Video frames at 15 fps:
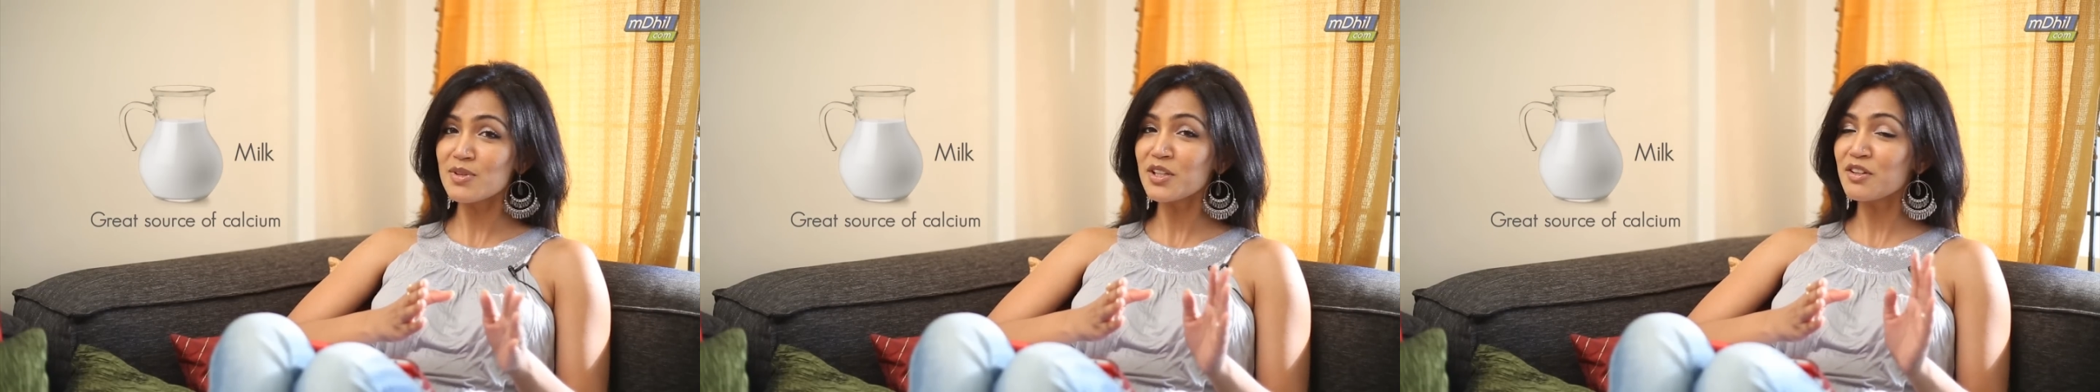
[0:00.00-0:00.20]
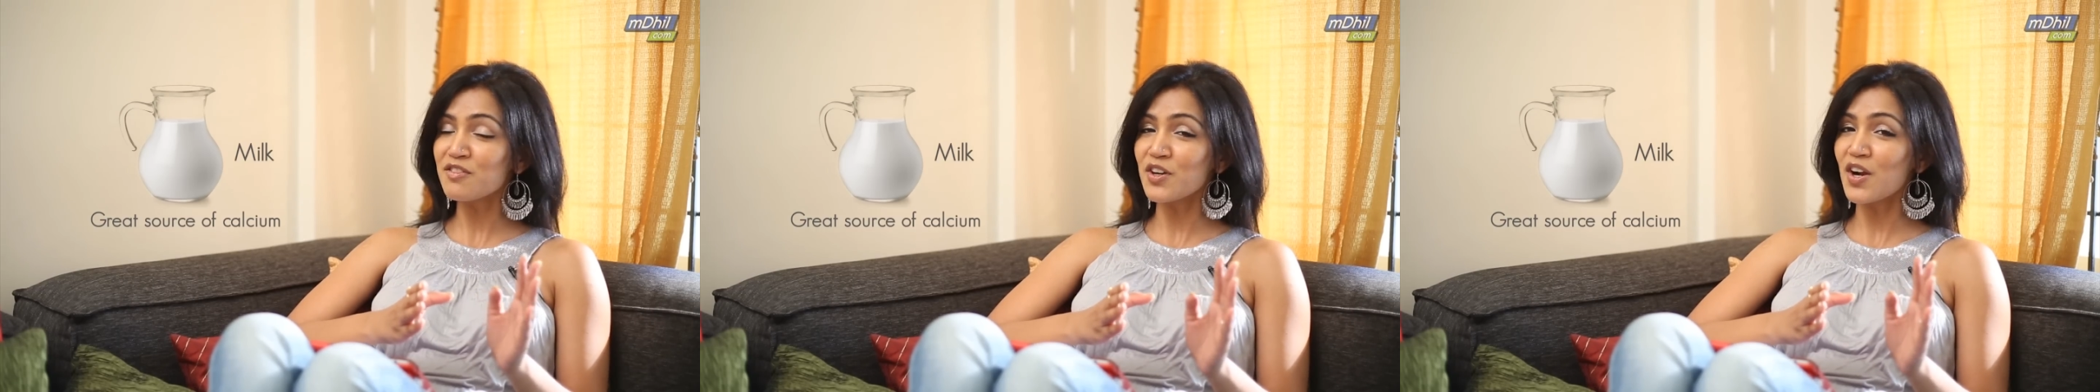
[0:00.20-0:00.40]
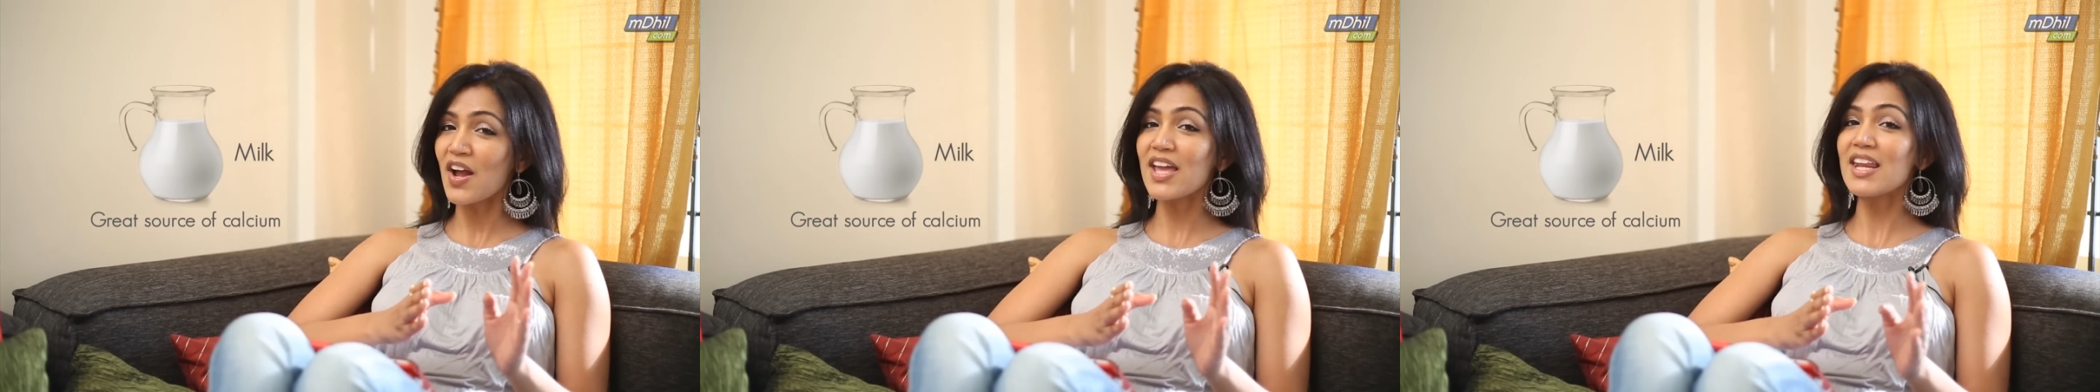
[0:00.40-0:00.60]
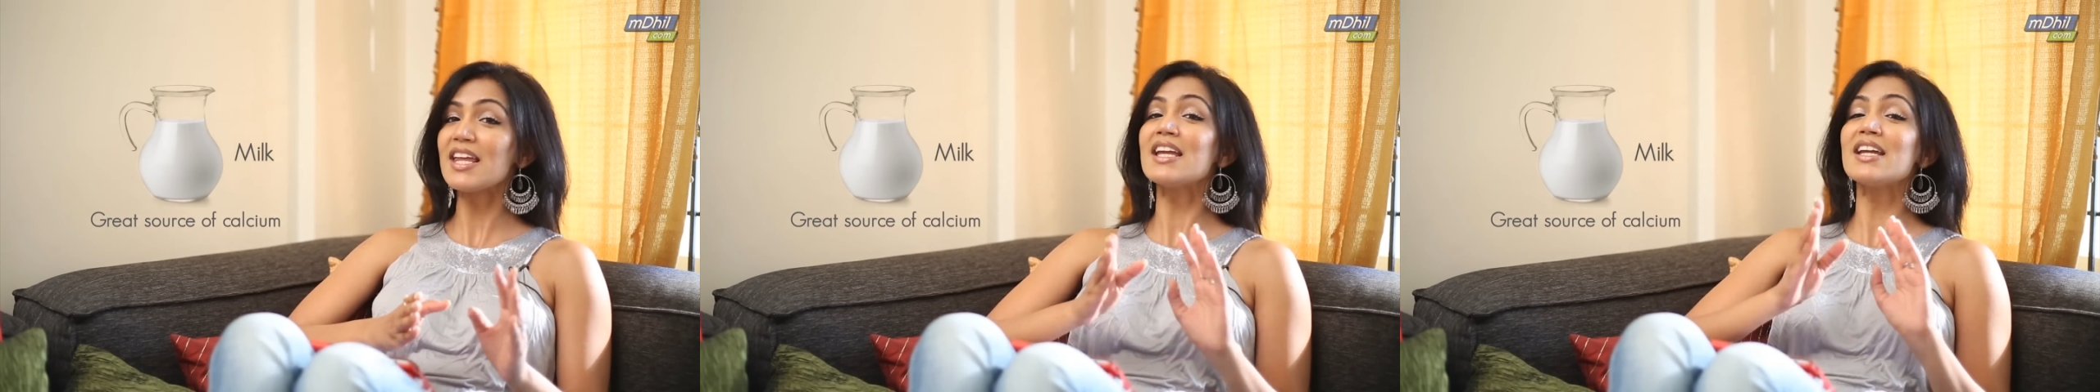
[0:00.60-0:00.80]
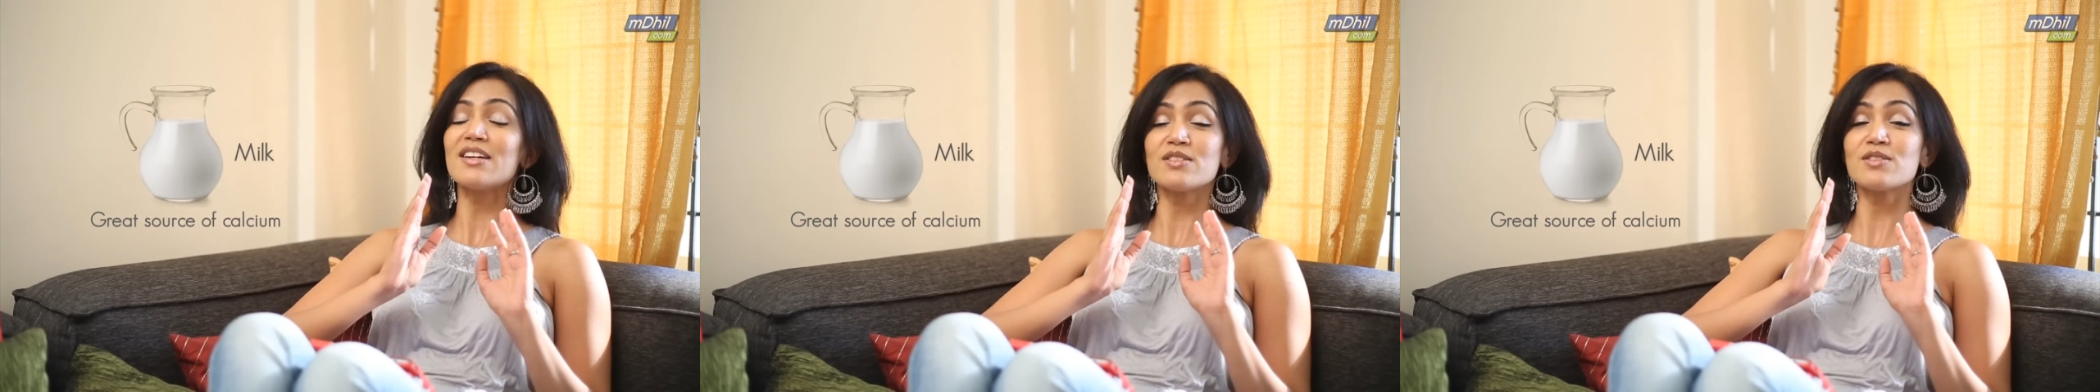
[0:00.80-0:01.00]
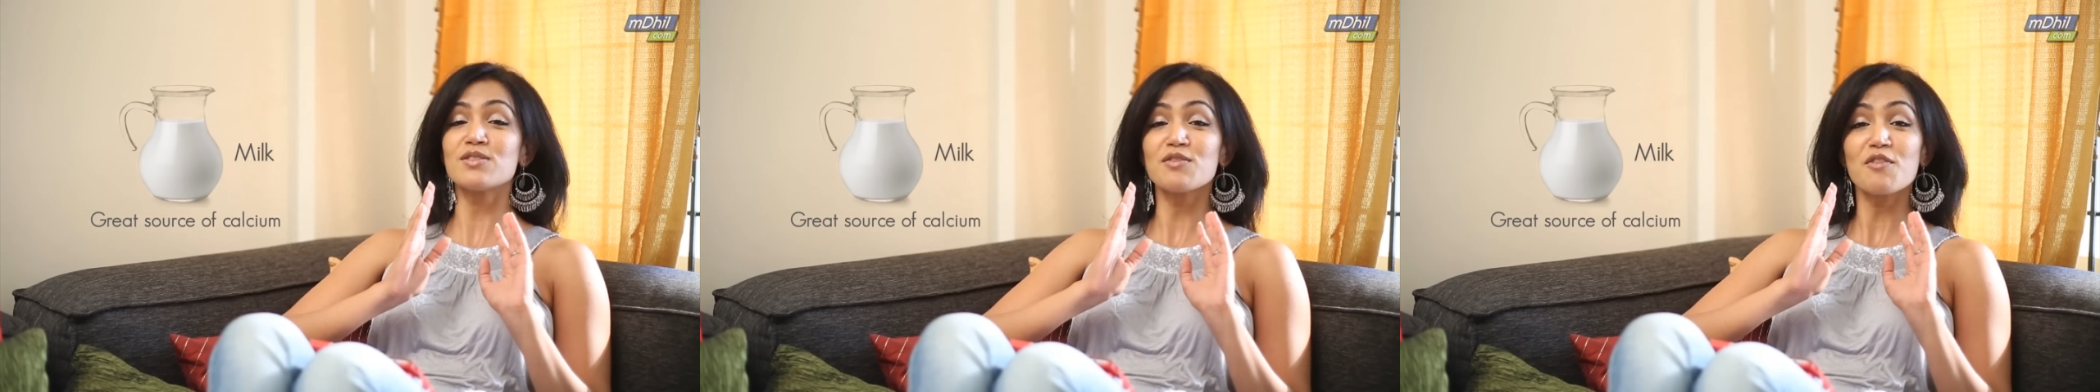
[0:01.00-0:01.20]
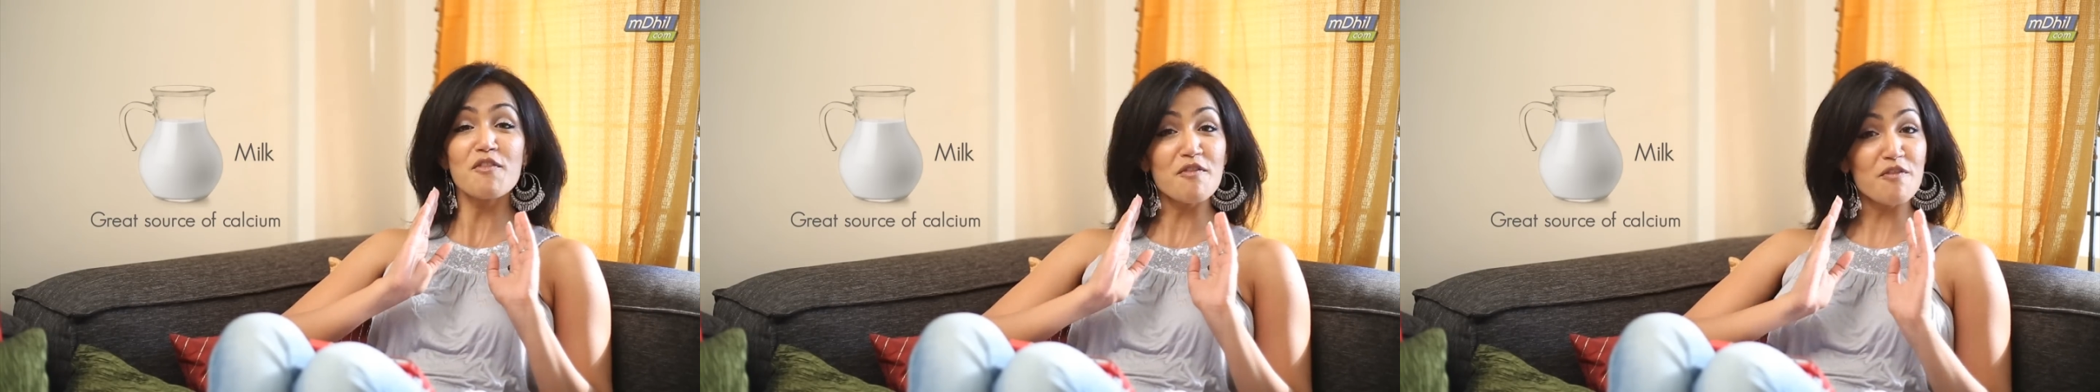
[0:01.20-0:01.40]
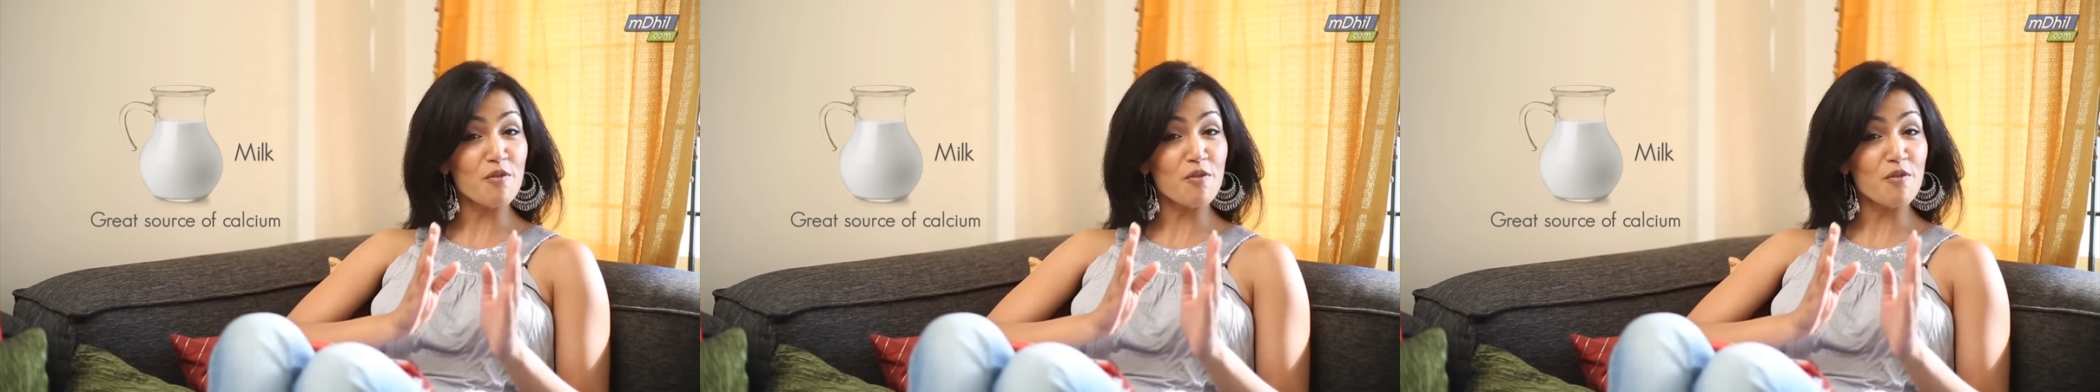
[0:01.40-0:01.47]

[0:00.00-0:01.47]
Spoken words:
milk variety is